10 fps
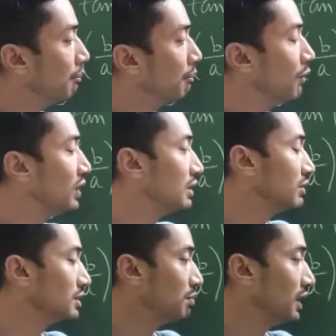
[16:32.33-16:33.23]
with
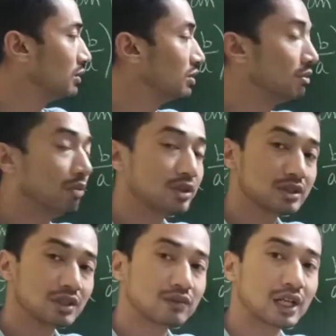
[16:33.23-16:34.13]
respect to the
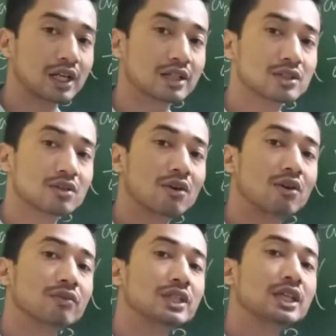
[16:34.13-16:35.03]
positive direction
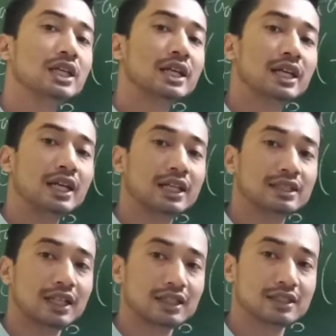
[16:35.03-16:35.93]
of the
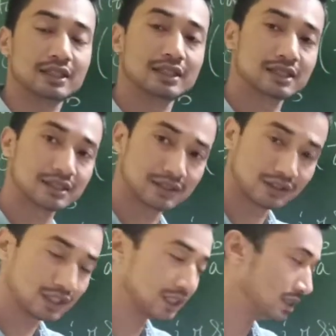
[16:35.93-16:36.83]
x-axis.
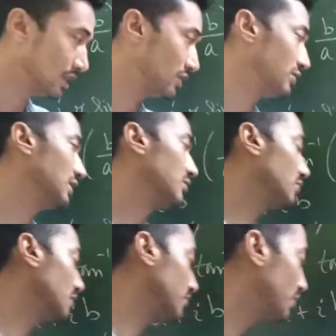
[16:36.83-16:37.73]
Okay, just using two
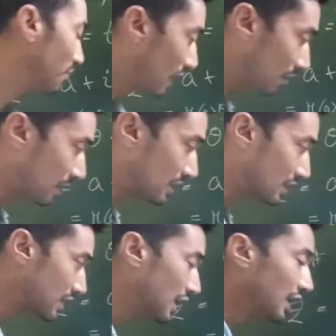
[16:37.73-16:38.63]
different parameters.